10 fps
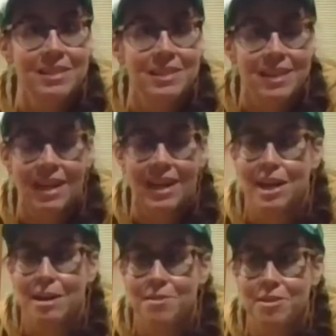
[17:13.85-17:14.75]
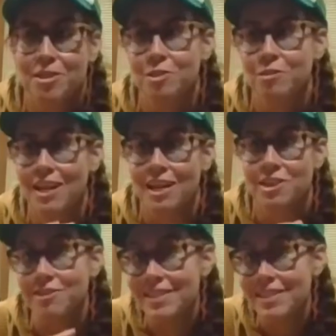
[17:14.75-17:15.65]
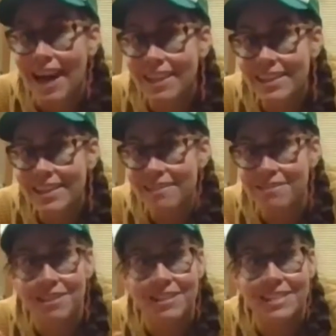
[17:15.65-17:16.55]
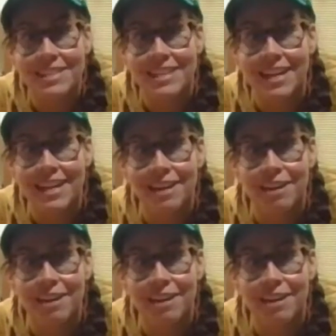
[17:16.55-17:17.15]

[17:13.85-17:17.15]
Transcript: You could do a nacho salad where instead of some